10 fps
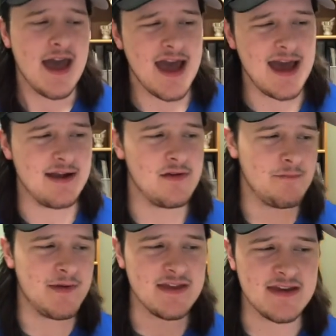And
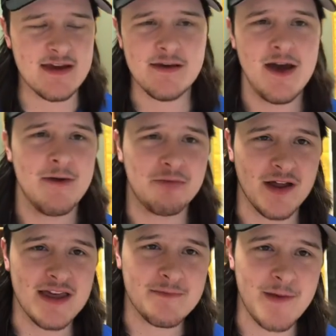B C
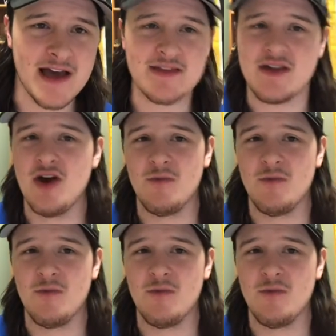plays best